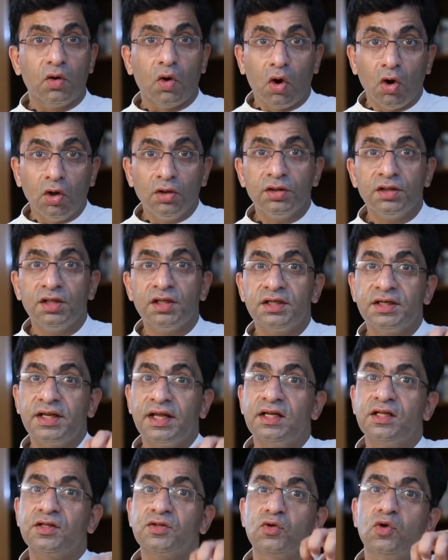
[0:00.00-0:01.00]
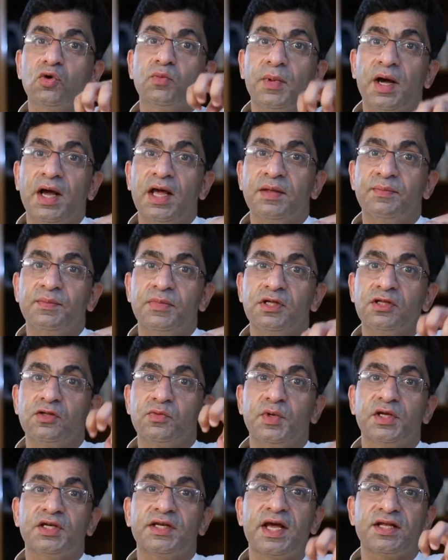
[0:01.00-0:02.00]
On the telescope
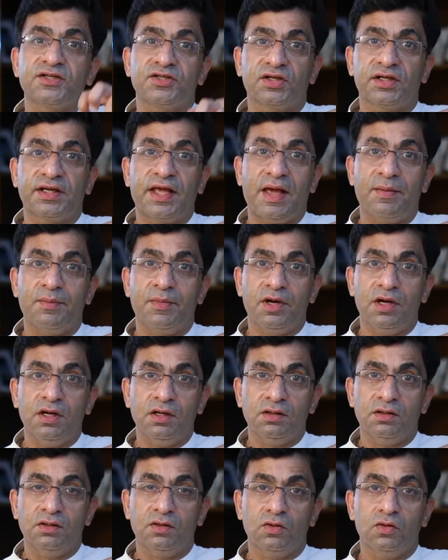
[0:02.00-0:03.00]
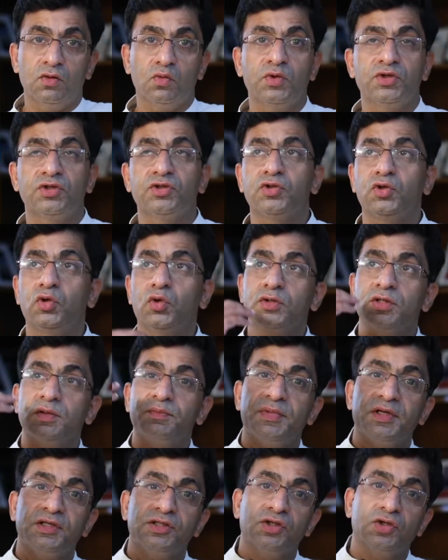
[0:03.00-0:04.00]
eyepiece, we attach a camera which throws a
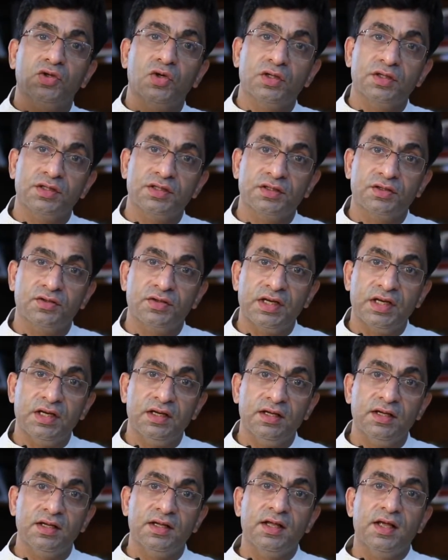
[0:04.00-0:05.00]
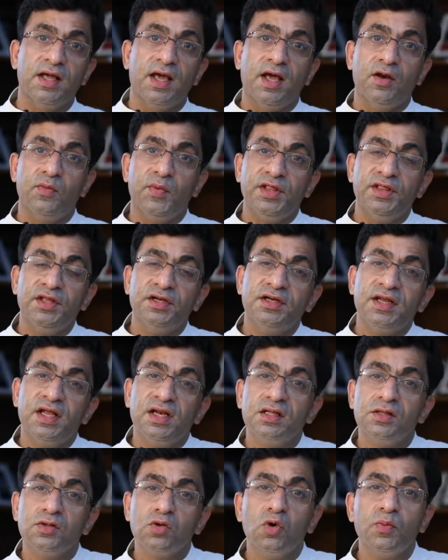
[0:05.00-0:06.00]
picture on a screen. And when the
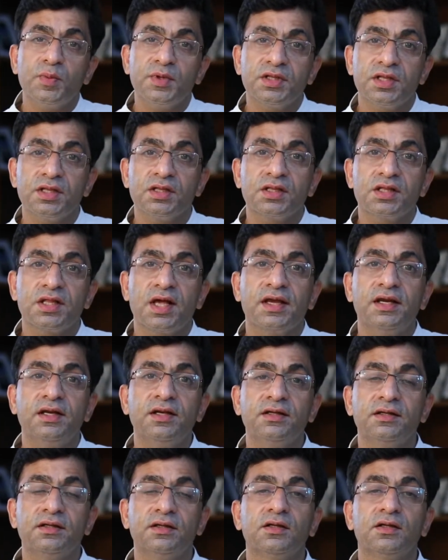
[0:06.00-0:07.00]
telescope is inside,